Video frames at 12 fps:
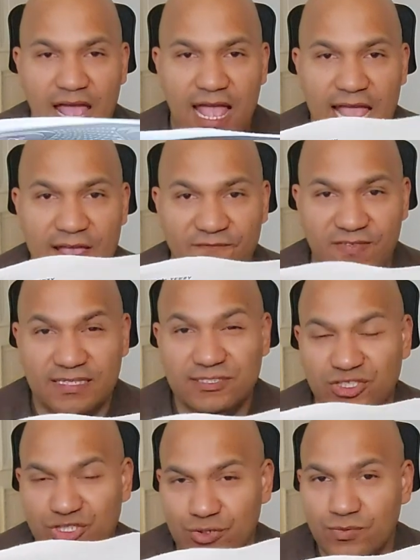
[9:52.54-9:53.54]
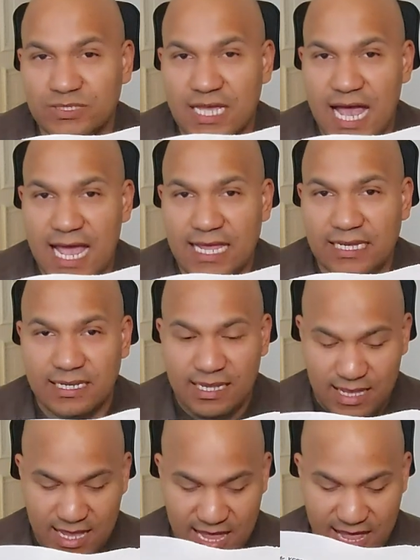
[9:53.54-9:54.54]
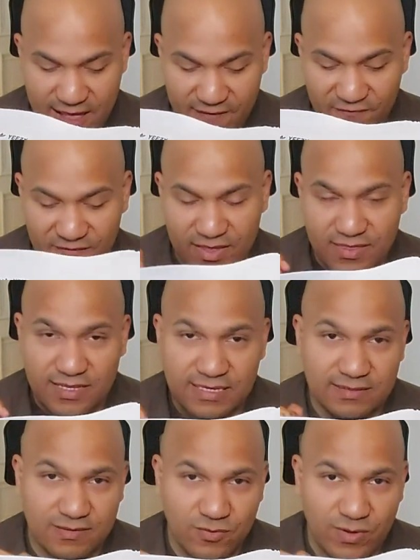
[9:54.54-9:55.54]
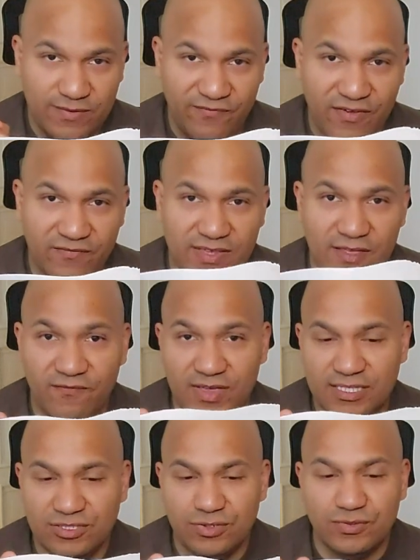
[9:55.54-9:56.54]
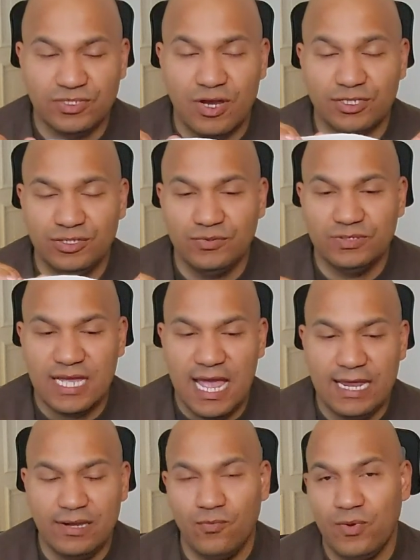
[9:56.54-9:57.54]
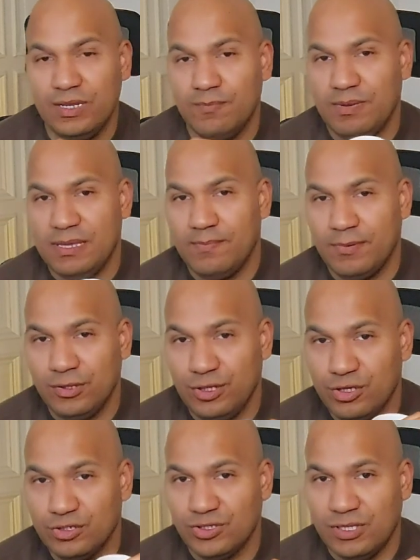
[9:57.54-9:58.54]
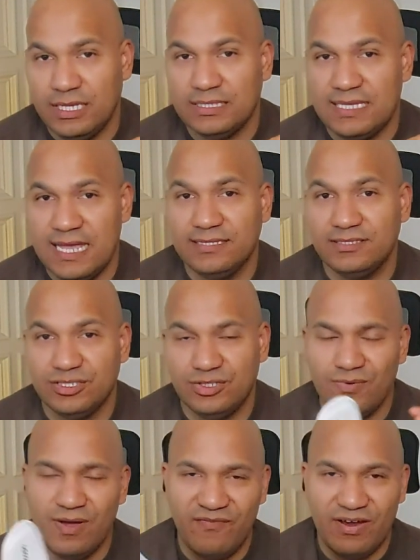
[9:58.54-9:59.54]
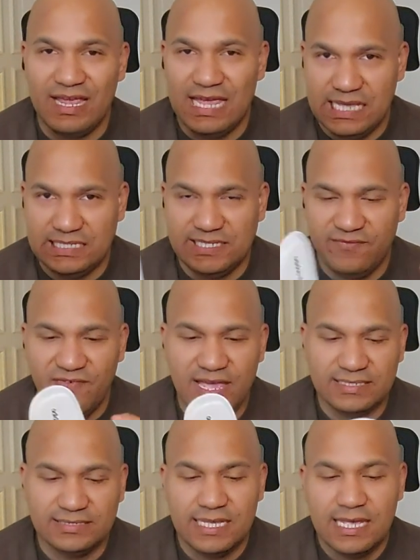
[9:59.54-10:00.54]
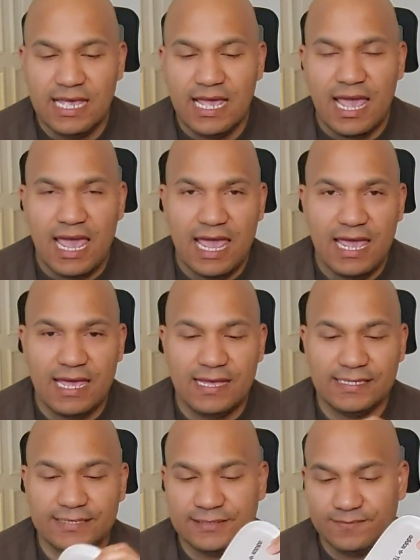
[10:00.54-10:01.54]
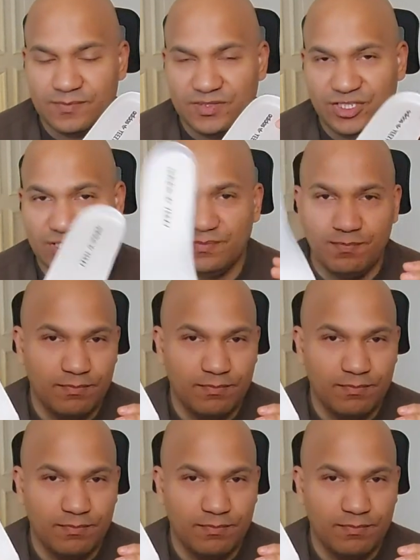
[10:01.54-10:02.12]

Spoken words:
if it's too tight, if the 350 V2s are too tight, what people usually tend to do, a very easy fix, is just